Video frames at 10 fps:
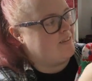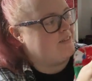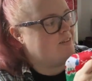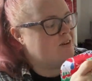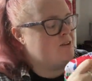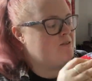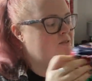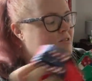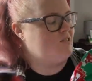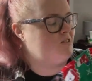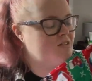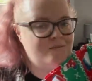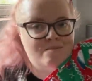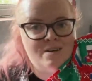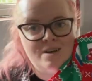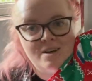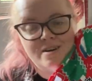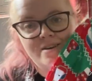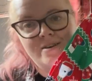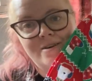so just some
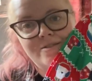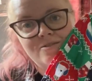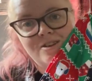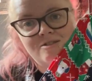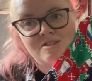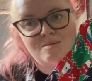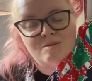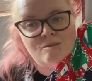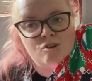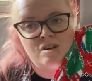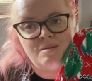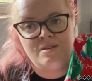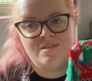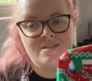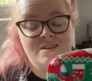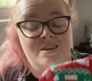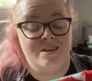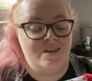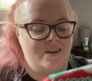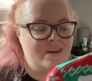novelty Christmas pyjamas.
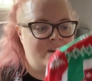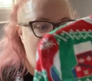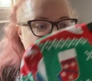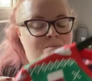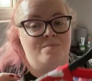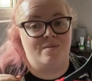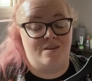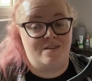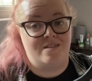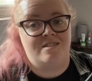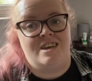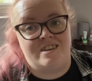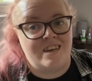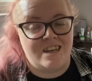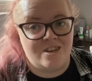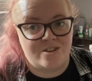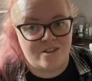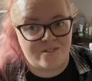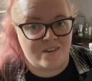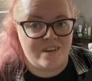Adam said he looked
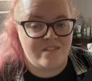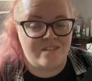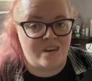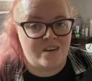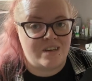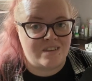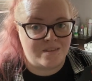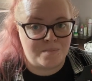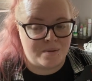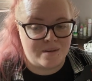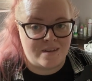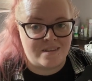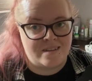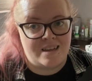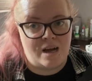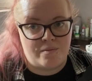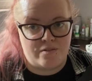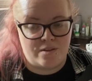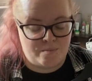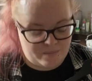for his size, but they didn't have
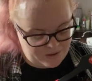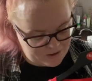them.